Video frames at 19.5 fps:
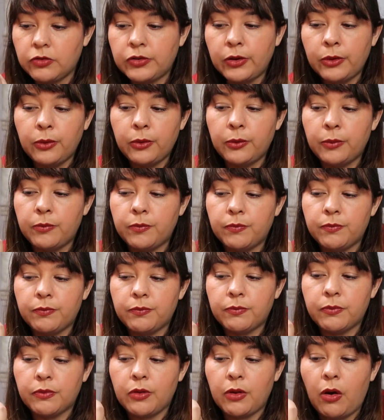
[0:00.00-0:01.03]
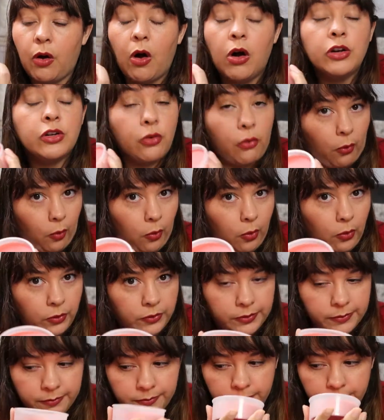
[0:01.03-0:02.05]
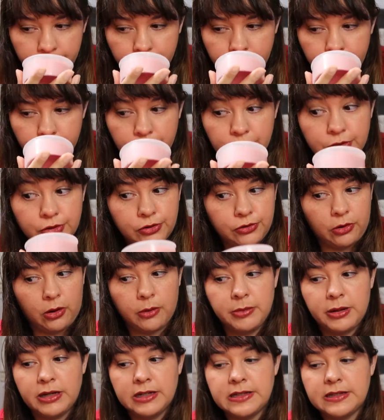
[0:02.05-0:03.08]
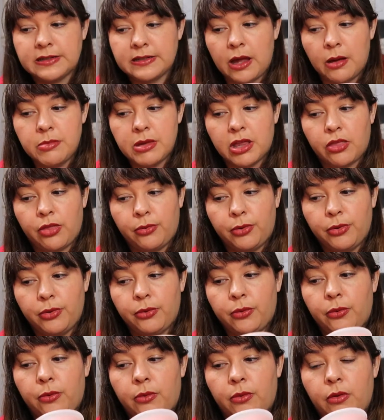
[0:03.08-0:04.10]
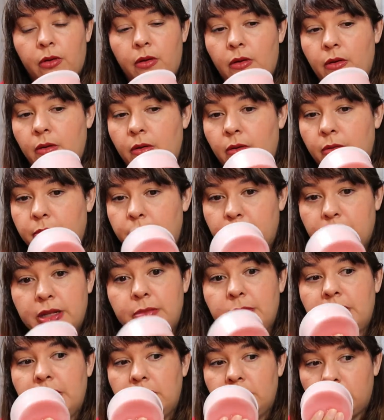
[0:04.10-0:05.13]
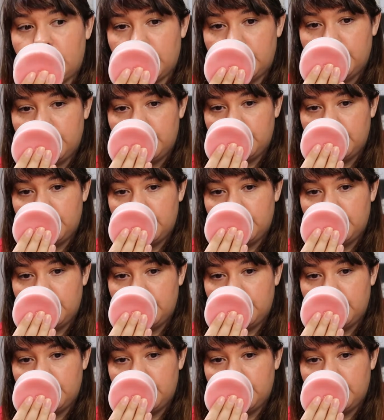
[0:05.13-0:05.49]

so on cold, the strawberry is coming through pretty much